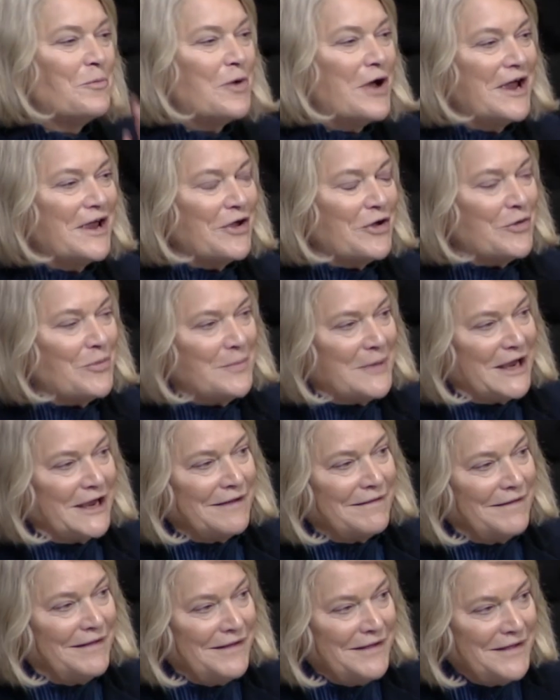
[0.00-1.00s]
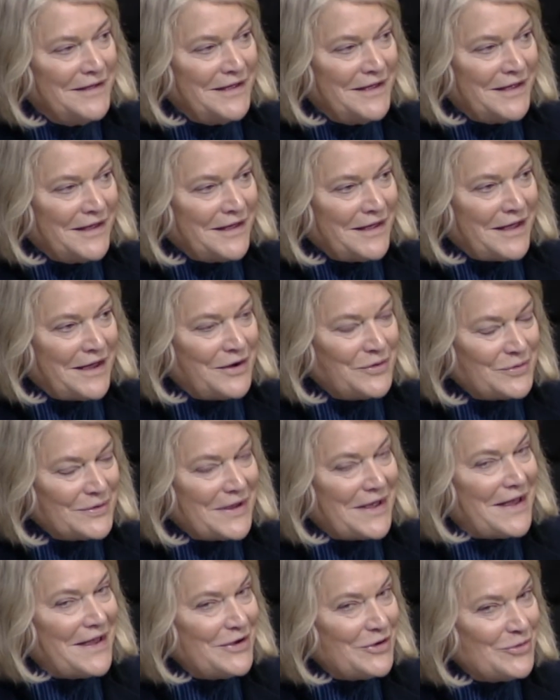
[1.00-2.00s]
Wyoming,
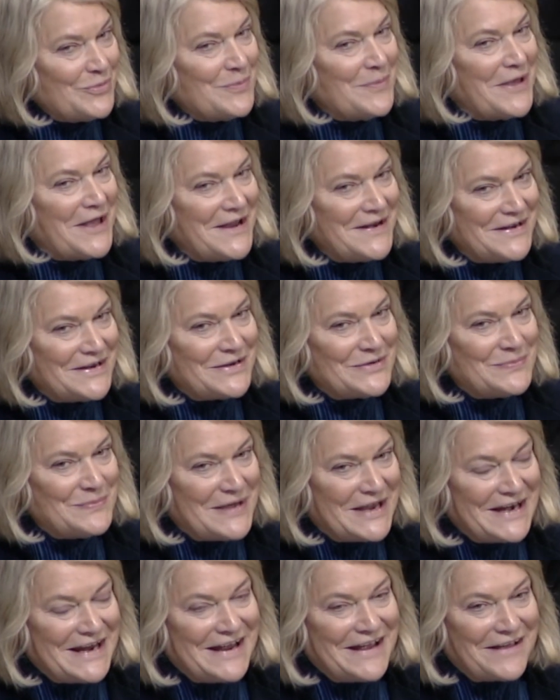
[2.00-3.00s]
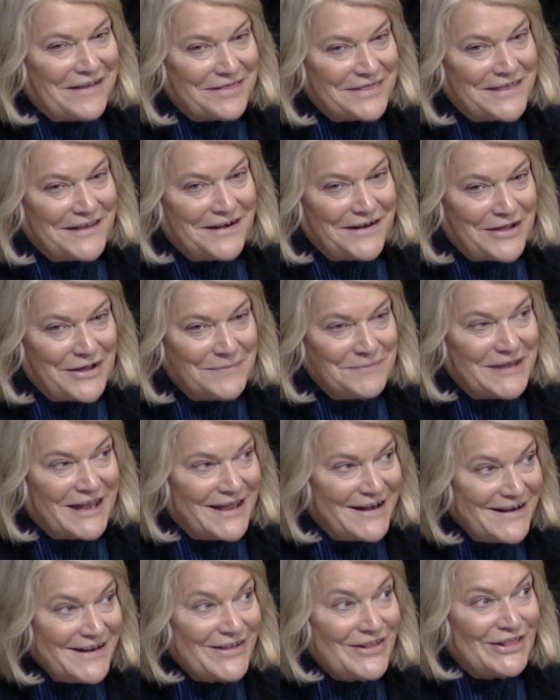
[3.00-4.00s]
I don't mind admitting that I'm
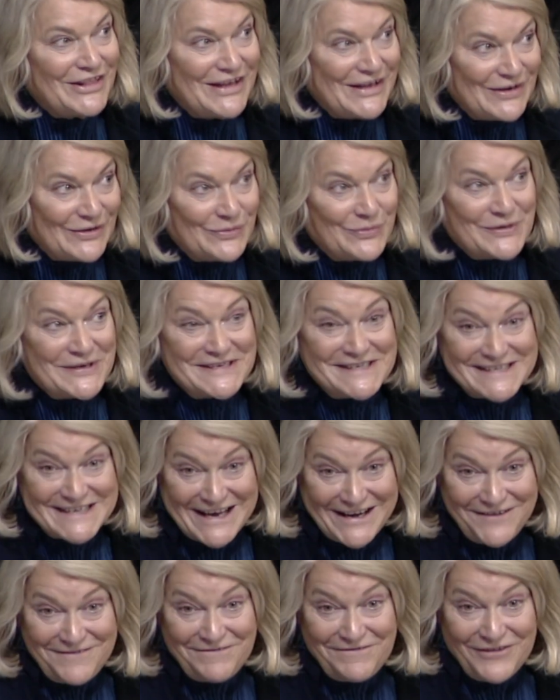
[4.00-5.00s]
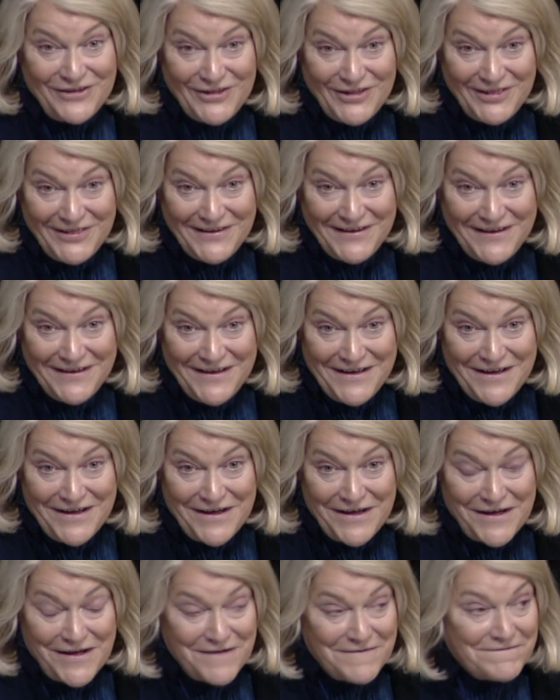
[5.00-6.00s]
getting a little resentful
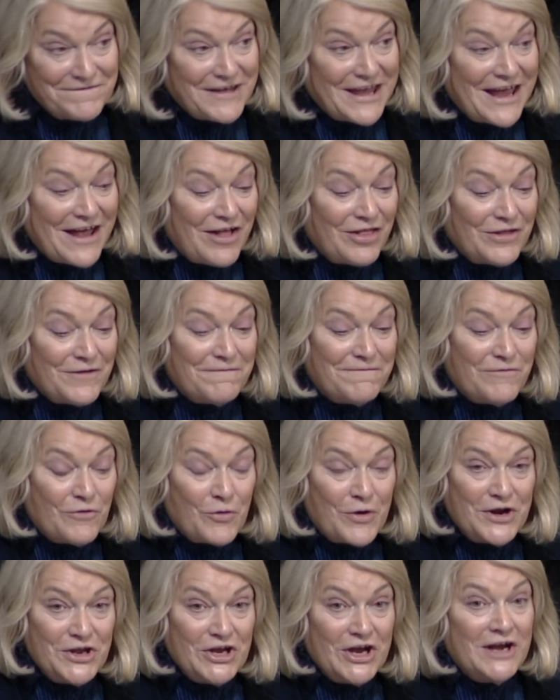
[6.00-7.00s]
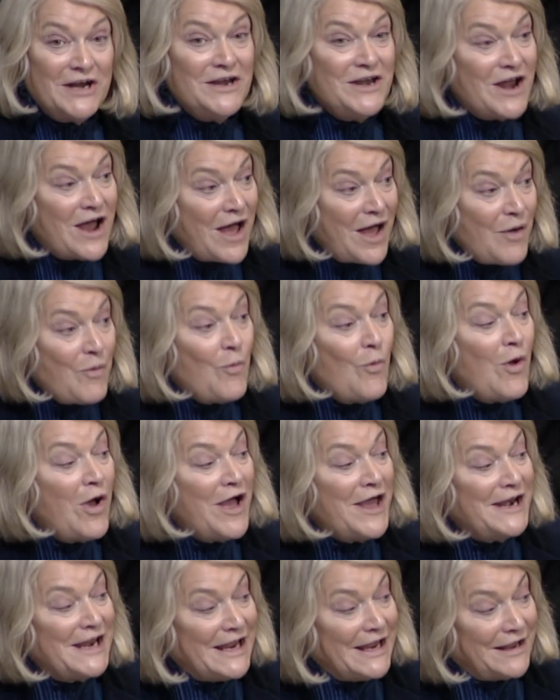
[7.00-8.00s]
of California not
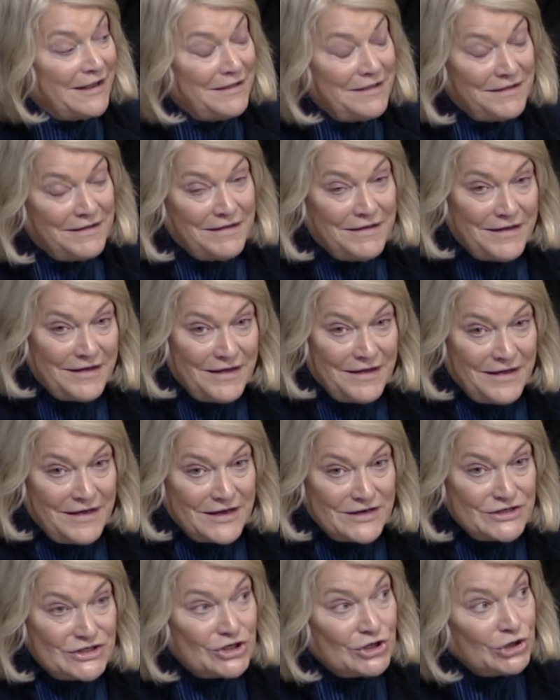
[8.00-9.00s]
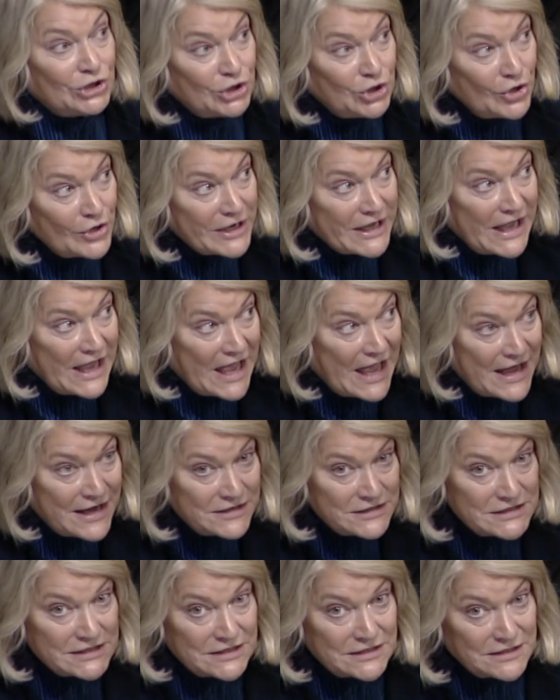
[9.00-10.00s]
wanting to look
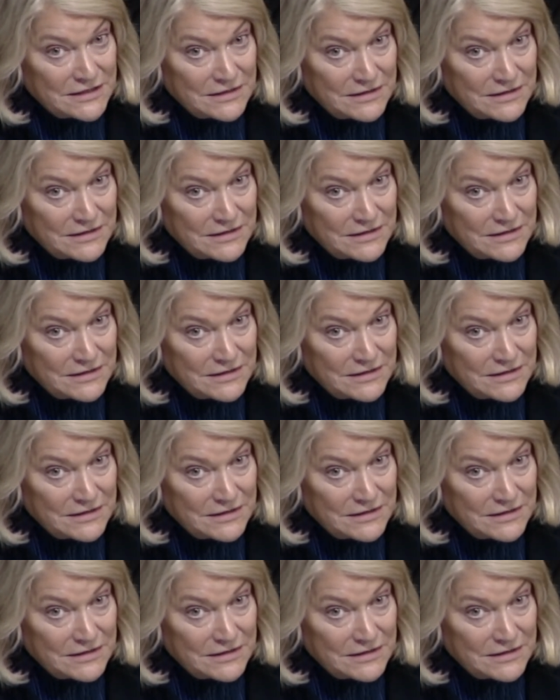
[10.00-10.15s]
at